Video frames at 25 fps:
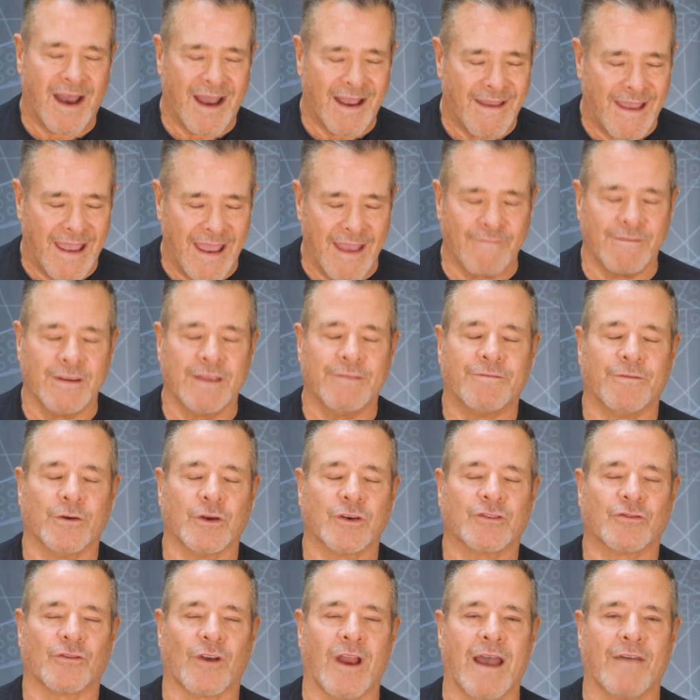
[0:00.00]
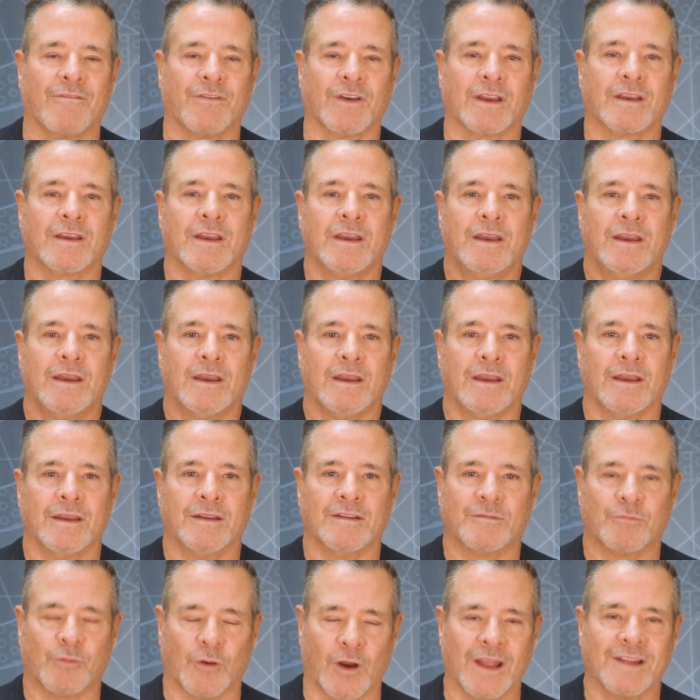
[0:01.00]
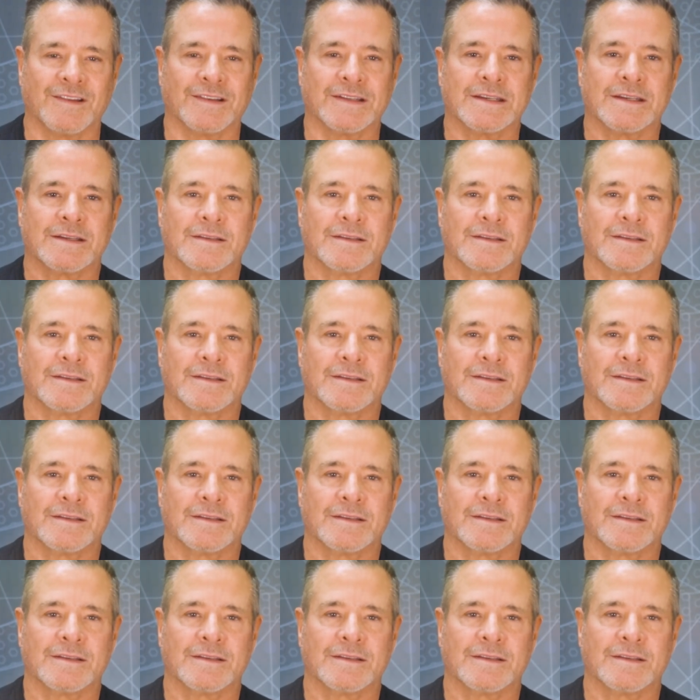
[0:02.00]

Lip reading: heavy foot traffic is present.